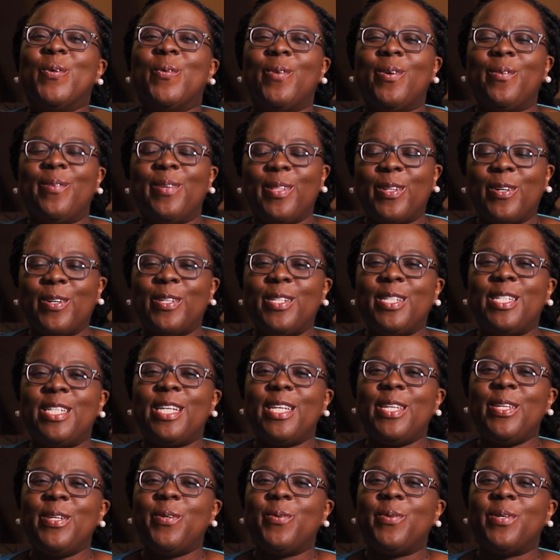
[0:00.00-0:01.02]
We will
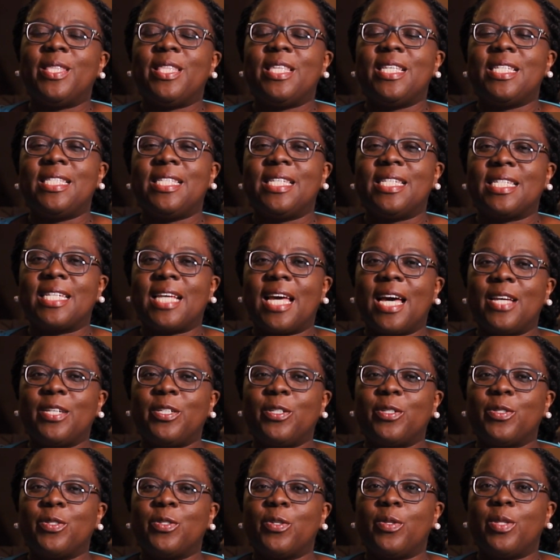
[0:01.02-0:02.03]
continue with these
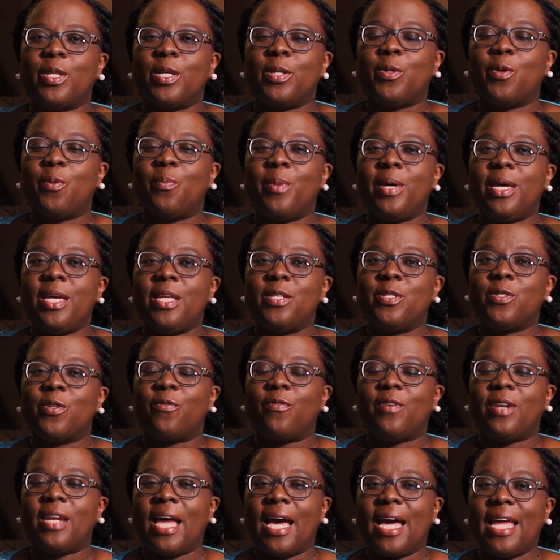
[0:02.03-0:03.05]
discussions on the domains
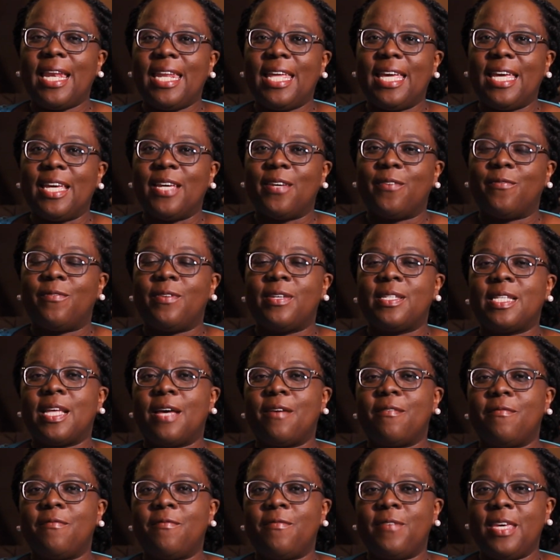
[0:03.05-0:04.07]
of learning
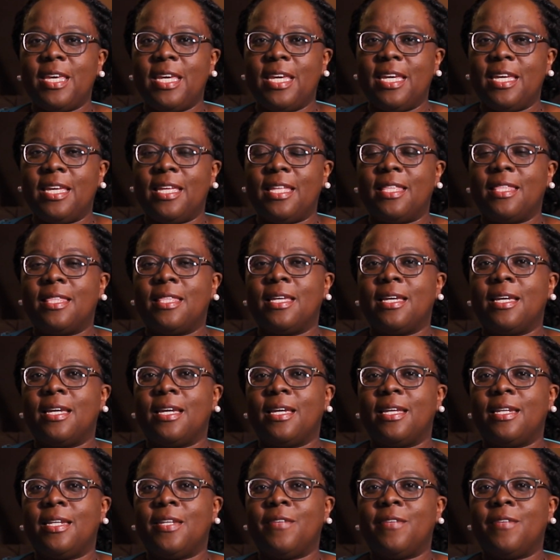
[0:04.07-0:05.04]
vis-a-vis the